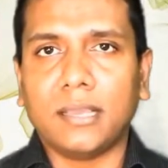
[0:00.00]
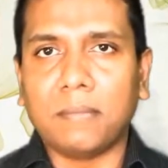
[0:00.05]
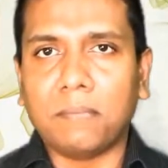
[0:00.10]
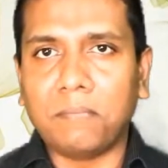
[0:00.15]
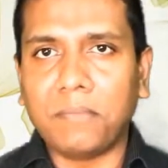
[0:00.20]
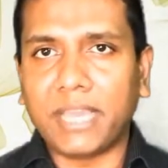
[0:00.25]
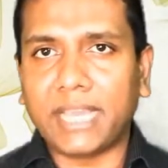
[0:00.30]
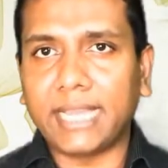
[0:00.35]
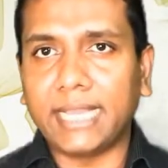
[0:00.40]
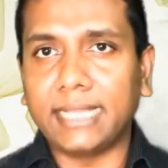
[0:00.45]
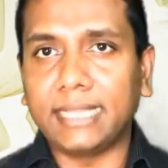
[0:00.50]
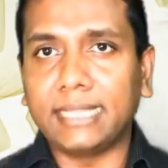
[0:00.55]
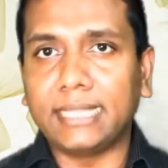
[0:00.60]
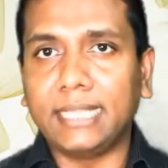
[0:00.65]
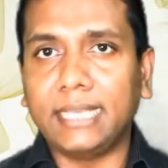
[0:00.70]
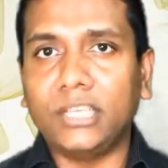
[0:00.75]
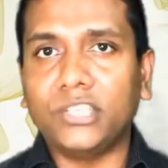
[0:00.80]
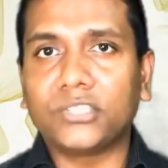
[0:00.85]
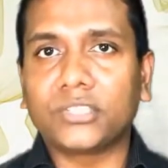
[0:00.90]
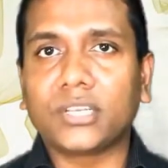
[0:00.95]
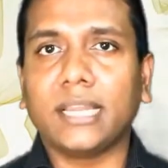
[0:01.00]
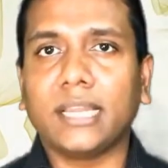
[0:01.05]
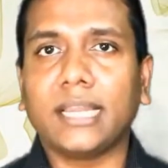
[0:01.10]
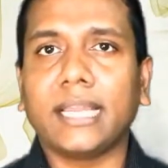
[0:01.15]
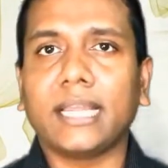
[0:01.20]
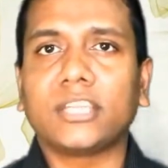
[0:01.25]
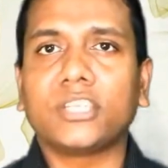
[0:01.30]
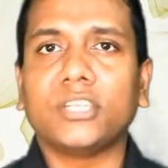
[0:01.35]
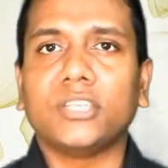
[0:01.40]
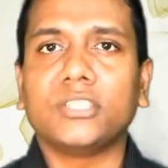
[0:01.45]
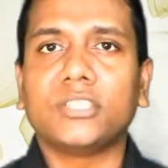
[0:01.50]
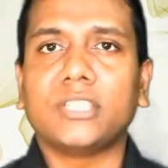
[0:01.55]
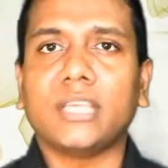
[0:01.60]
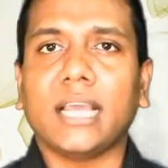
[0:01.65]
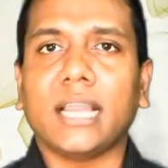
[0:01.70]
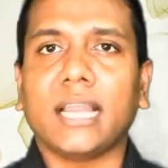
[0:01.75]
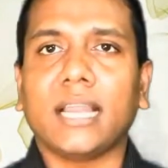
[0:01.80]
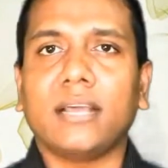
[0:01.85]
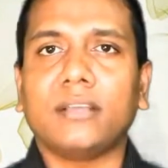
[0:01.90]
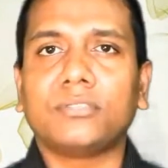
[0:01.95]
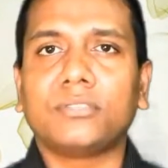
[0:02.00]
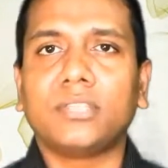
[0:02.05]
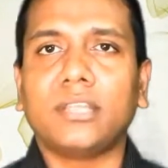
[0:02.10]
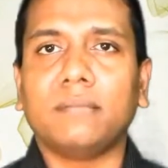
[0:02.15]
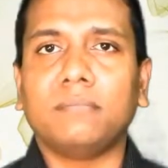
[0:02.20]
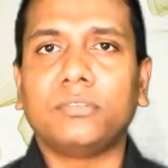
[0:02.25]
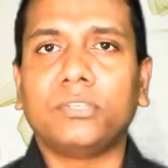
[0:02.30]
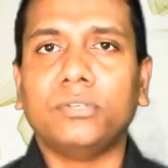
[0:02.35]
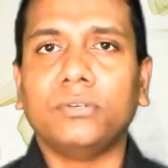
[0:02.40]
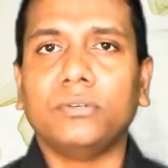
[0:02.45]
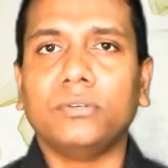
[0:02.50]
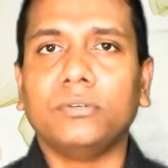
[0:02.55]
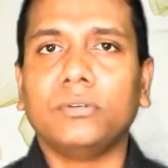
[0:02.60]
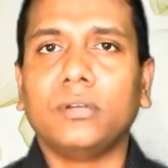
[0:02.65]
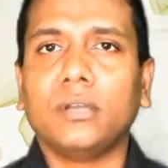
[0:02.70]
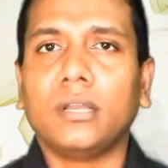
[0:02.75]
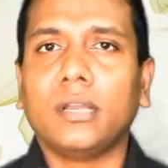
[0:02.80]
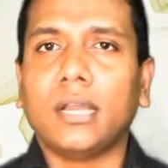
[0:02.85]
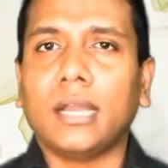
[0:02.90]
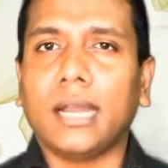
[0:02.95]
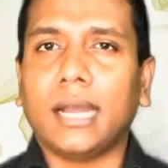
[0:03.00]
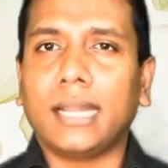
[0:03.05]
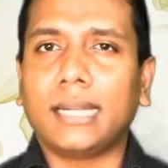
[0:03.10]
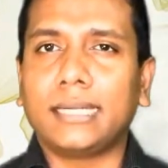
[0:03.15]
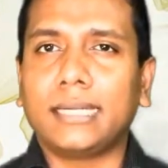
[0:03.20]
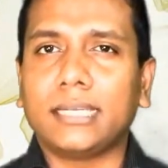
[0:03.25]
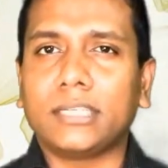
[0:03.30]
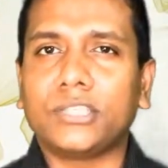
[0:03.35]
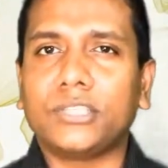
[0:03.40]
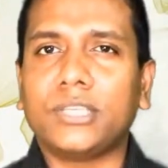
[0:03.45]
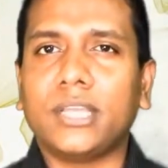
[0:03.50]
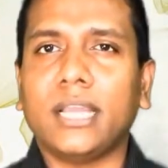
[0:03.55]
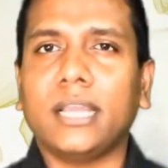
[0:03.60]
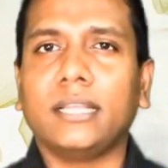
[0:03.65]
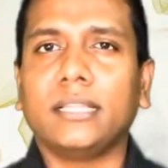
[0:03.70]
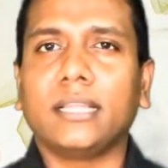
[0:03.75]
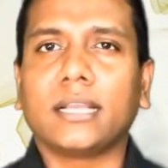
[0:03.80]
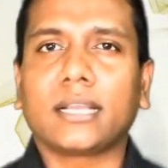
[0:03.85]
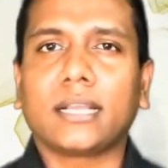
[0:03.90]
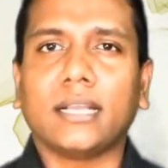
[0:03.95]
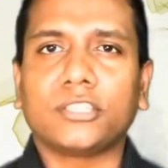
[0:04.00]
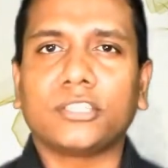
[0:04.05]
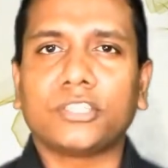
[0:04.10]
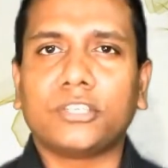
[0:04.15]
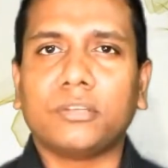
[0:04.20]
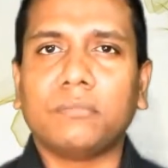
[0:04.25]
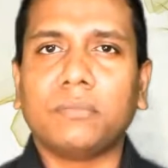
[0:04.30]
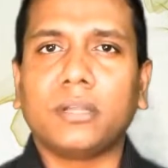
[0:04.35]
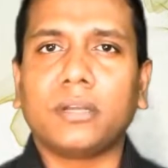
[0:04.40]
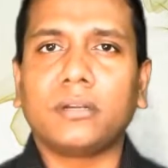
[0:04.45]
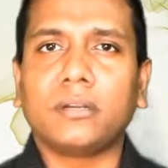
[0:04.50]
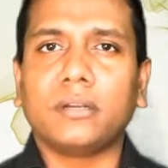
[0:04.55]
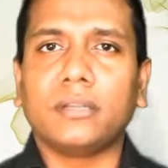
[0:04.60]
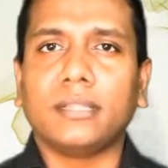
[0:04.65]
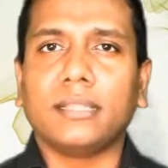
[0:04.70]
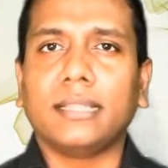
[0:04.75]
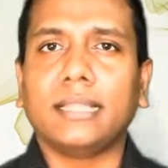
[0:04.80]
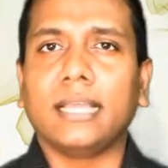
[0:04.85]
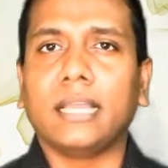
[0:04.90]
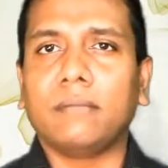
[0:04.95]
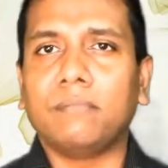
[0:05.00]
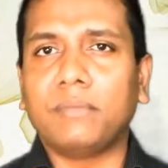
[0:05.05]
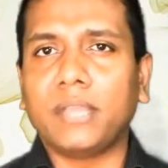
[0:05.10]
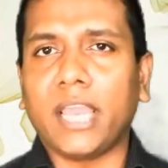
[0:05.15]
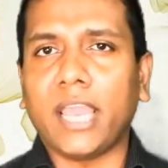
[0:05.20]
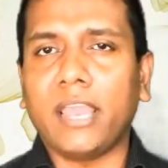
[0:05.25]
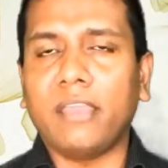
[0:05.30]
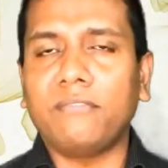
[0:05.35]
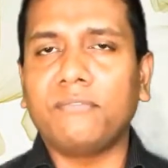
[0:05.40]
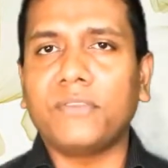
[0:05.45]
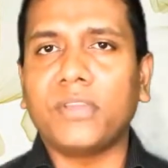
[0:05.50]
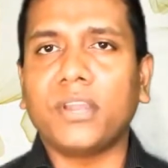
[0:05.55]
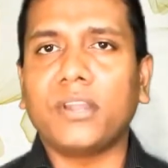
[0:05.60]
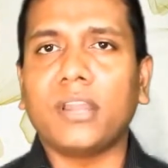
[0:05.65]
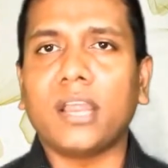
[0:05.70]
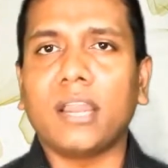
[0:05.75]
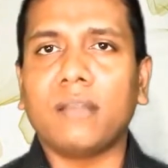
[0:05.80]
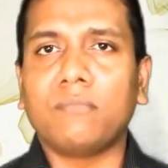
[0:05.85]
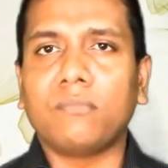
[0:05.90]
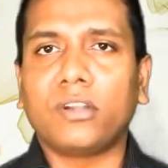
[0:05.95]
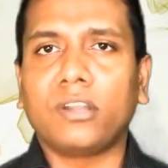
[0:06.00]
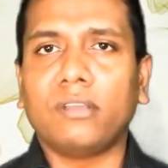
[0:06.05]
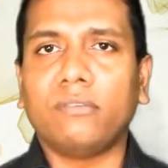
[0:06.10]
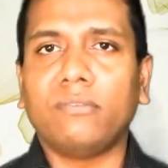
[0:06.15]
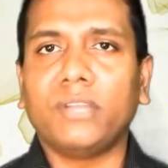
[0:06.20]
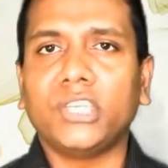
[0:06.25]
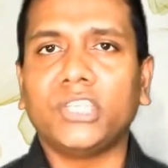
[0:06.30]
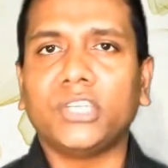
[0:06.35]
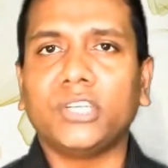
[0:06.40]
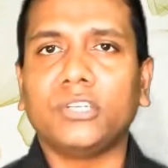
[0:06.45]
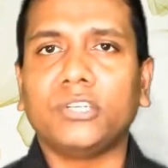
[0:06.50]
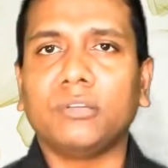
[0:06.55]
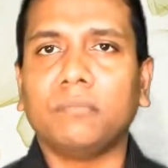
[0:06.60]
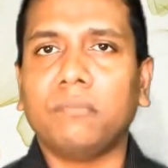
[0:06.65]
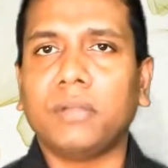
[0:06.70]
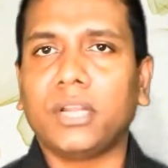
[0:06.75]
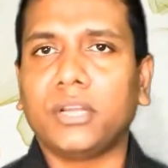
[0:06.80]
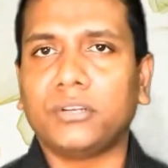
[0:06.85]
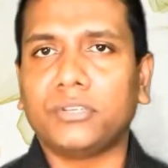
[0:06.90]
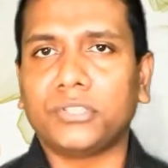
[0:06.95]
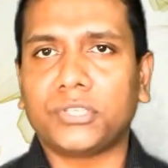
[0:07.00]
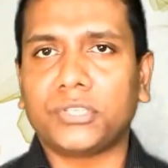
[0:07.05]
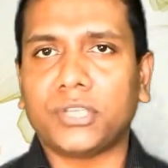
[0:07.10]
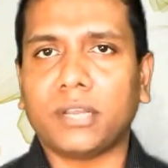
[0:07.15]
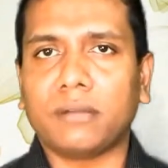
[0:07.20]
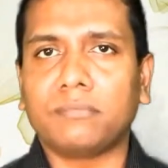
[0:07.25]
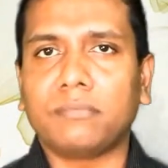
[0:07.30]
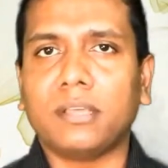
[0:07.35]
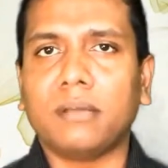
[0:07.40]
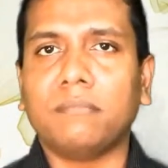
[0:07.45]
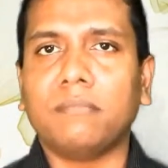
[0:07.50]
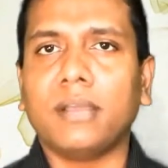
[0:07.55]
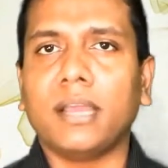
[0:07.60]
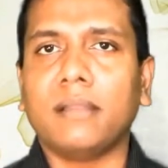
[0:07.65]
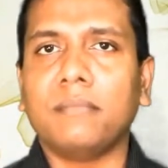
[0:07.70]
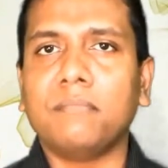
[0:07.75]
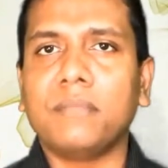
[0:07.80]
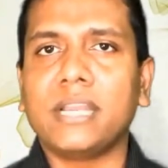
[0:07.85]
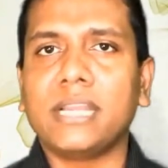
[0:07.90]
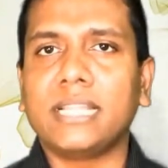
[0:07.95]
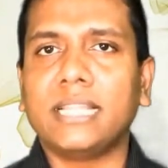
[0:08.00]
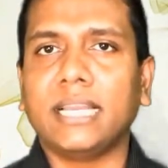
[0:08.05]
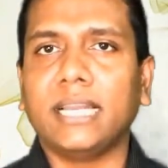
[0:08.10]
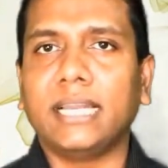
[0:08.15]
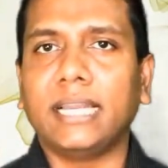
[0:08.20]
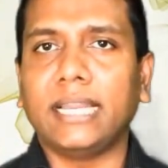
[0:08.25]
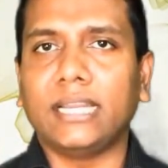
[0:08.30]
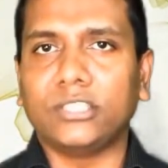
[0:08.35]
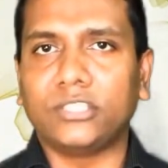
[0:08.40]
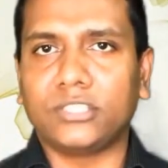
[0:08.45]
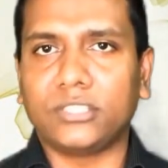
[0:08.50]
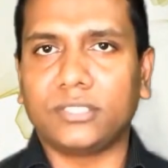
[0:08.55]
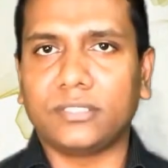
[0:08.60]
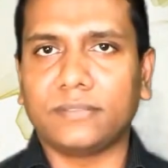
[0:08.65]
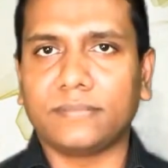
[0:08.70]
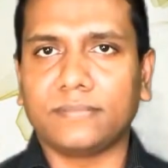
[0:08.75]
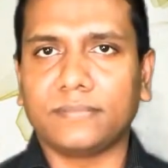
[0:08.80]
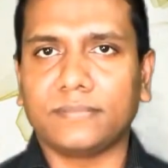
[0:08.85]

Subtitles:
Making these connections allows them to understand the customer, their behavior, and motivation to better serve them and meet their needs.